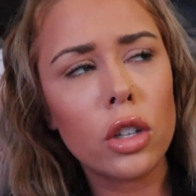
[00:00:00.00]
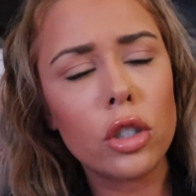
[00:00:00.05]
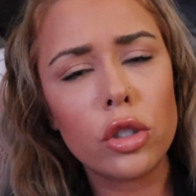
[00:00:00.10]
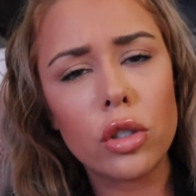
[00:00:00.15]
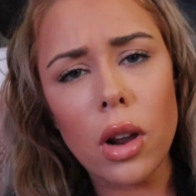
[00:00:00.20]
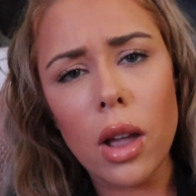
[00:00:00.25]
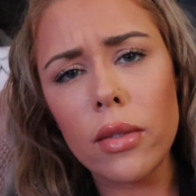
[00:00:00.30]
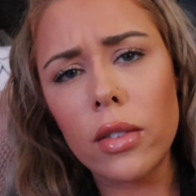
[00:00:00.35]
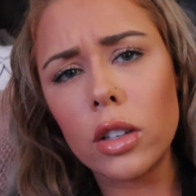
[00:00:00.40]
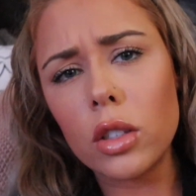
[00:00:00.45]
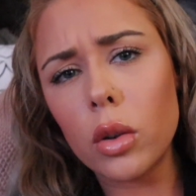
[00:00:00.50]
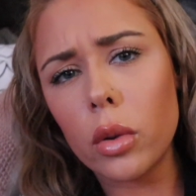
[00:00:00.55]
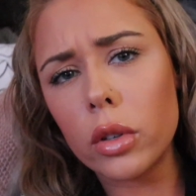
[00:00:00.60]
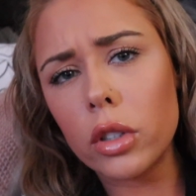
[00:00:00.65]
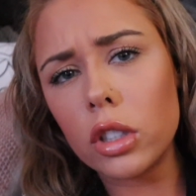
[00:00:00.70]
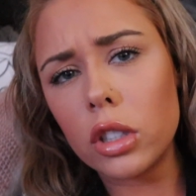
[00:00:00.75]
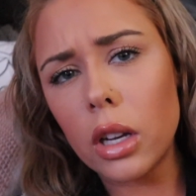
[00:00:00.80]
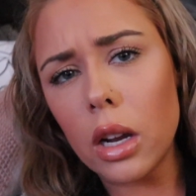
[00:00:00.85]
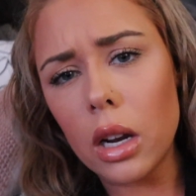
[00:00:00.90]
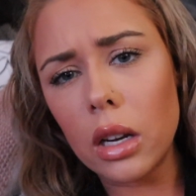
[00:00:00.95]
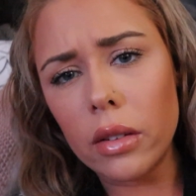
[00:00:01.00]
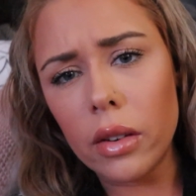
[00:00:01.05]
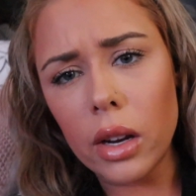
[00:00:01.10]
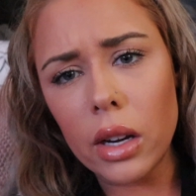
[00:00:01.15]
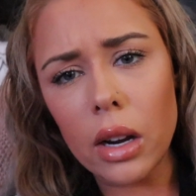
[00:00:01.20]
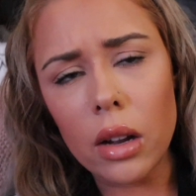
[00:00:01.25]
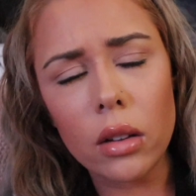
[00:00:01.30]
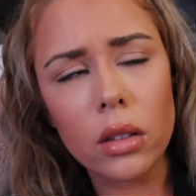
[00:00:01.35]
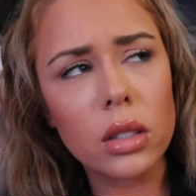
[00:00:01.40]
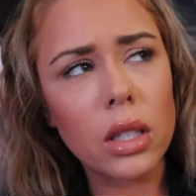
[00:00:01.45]
driving to Orange County
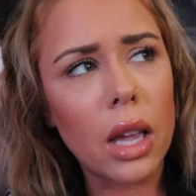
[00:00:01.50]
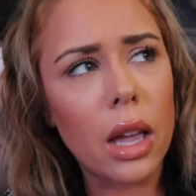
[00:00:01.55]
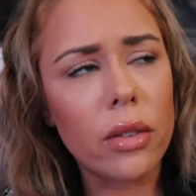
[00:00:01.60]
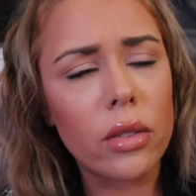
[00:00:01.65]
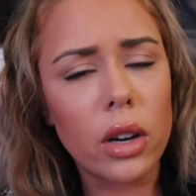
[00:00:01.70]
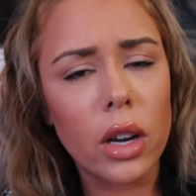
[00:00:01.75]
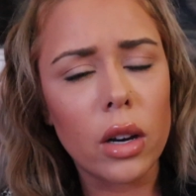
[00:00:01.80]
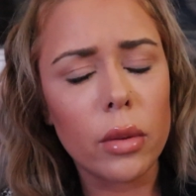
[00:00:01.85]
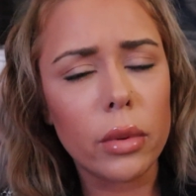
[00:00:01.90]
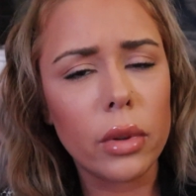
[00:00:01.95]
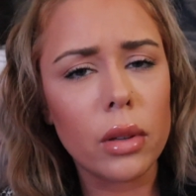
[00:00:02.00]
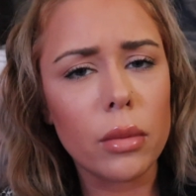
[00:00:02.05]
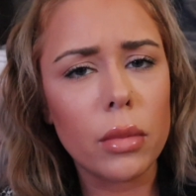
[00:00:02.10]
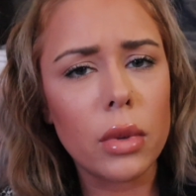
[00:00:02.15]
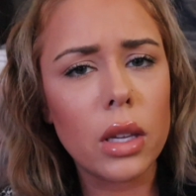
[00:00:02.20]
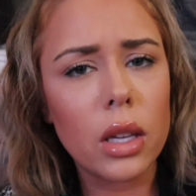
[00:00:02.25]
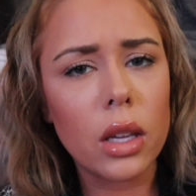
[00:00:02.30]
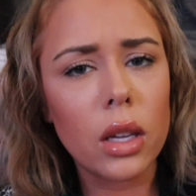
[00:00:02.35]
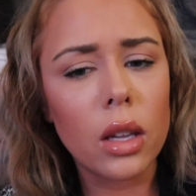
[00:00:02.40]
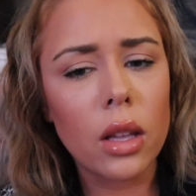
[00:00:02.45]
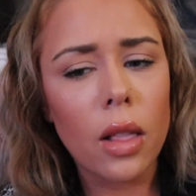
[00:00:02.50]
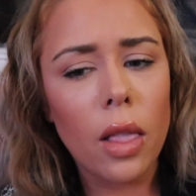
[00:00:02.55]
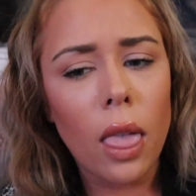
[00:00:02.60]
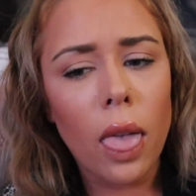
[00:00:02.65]
right now because I have an Airbnb.